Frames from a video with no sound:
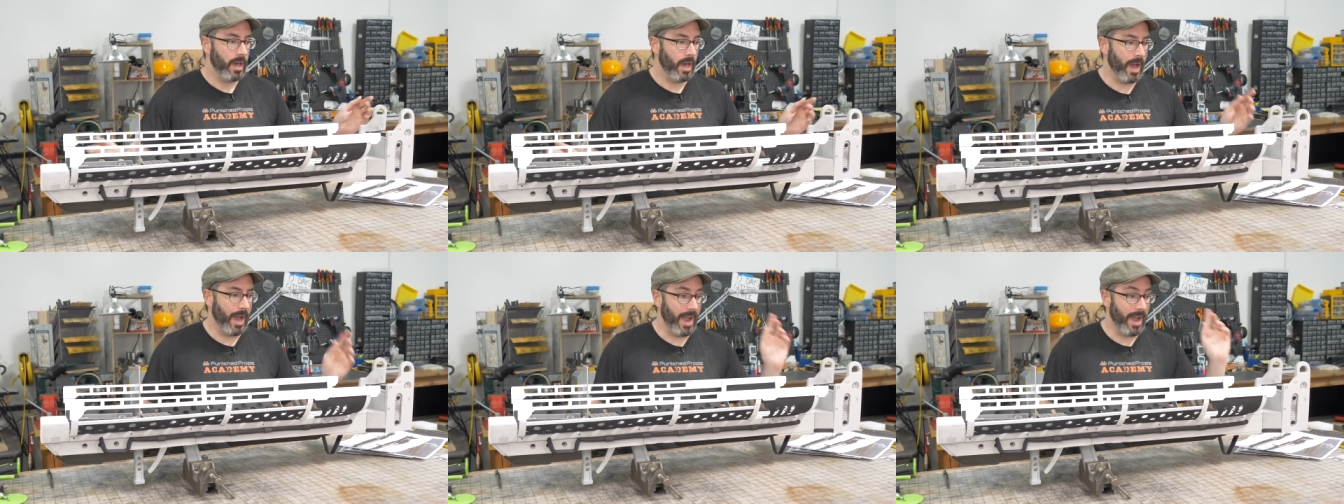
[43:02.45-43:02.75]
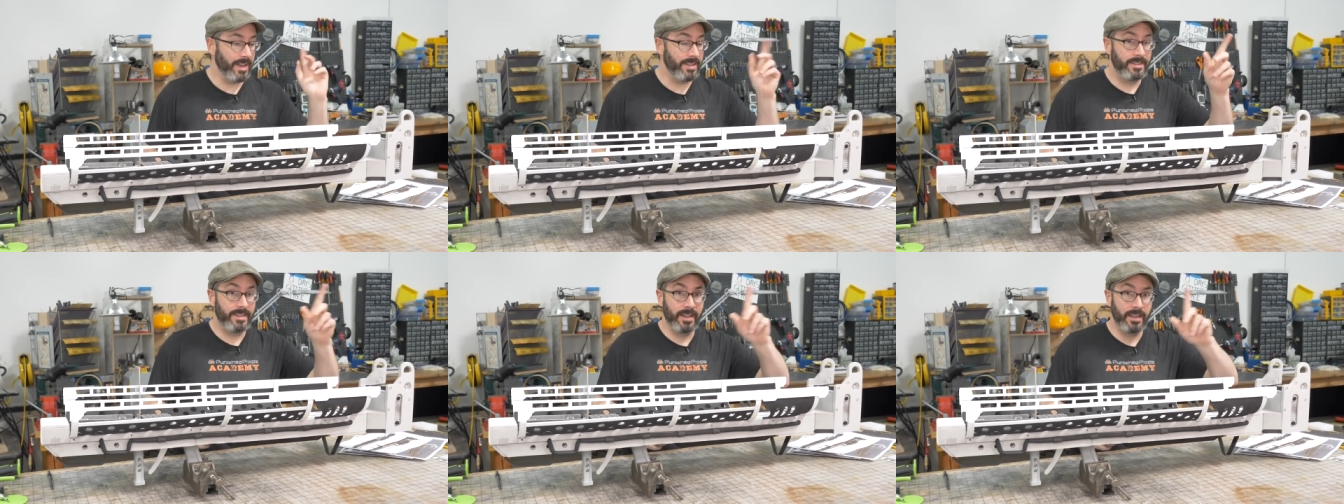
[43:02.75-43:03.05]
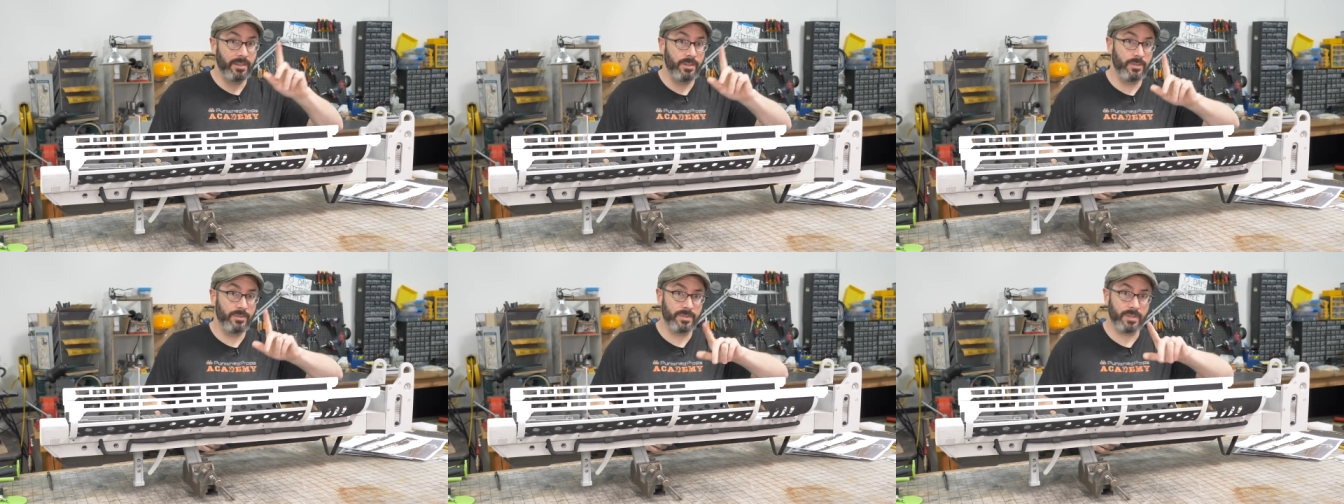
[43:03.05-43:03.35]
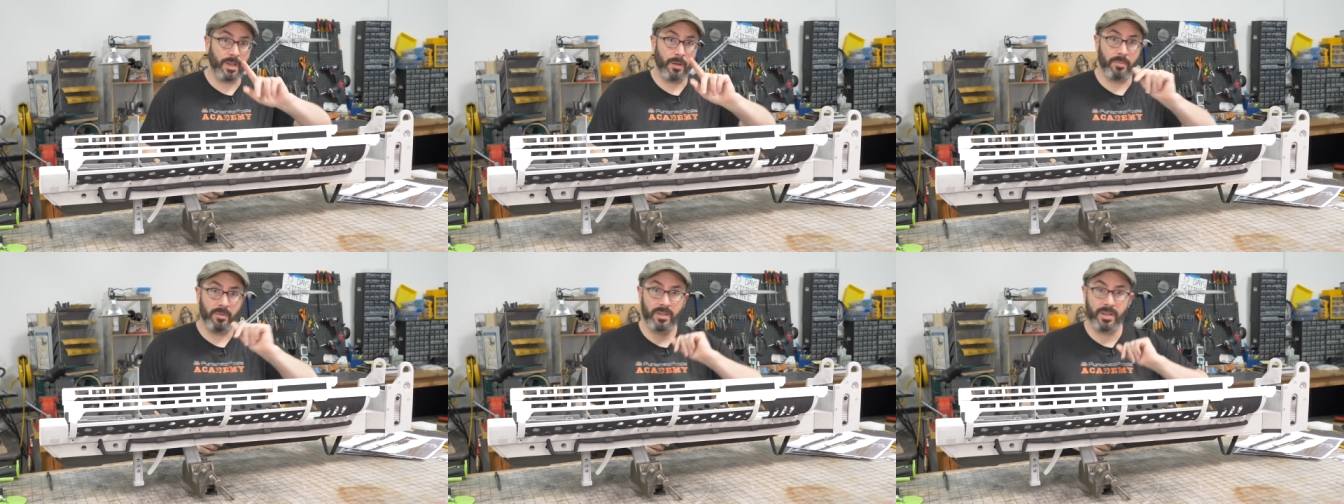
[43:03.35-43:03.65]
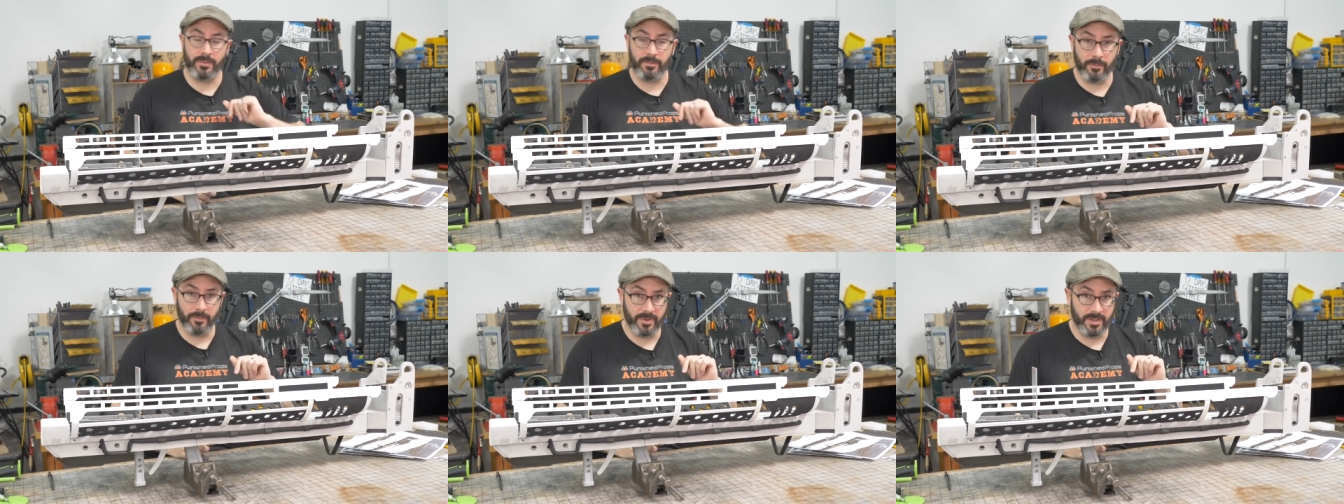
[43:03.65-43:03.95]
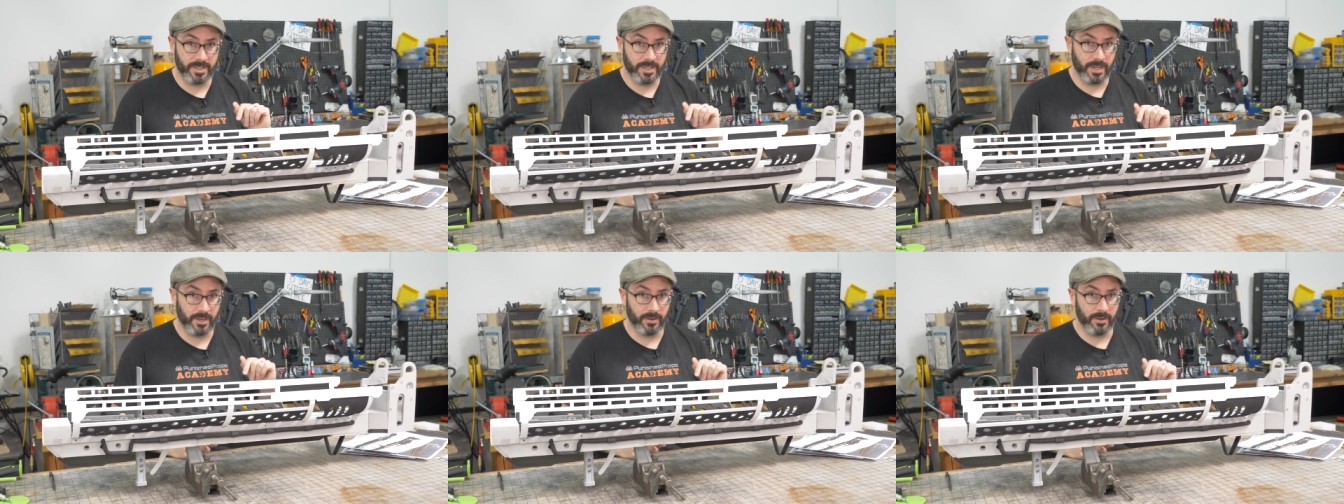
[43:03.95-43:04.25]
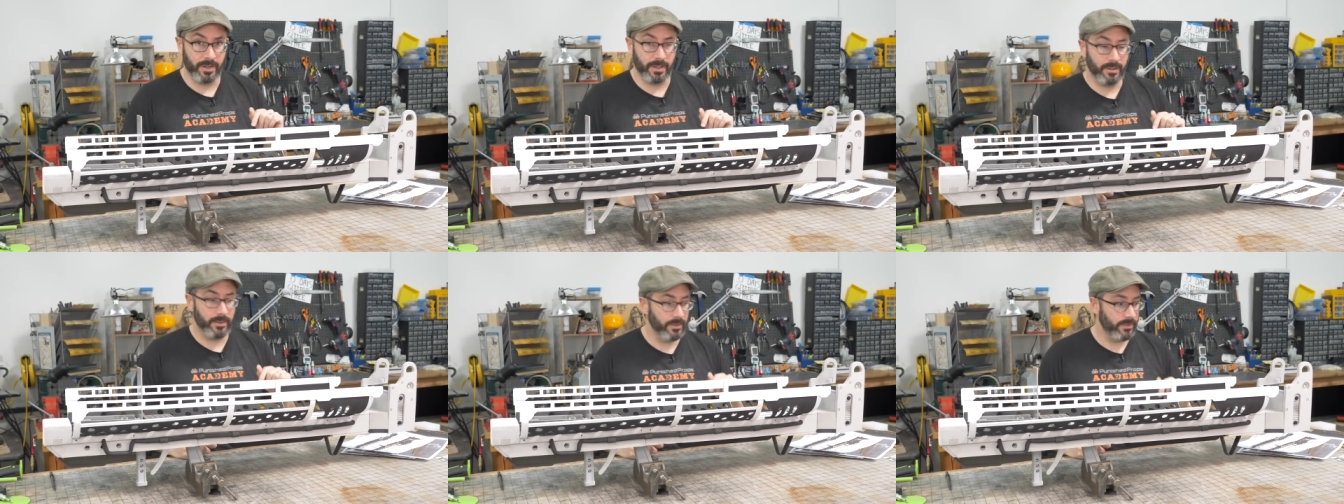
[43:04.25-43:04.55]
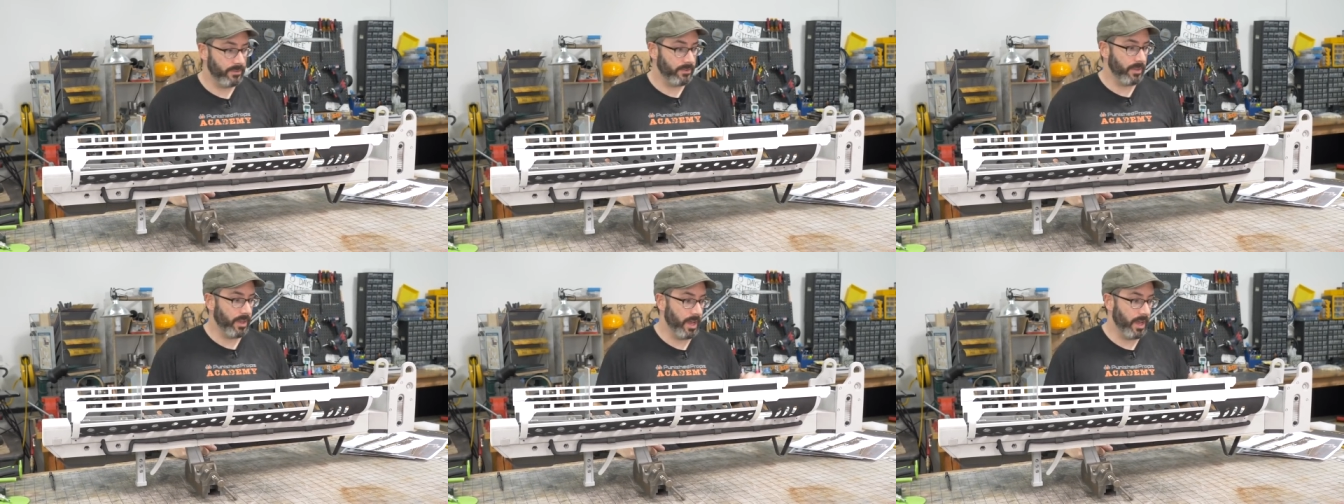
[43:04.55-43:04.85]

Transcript: Uh, I did use a couple of different materials.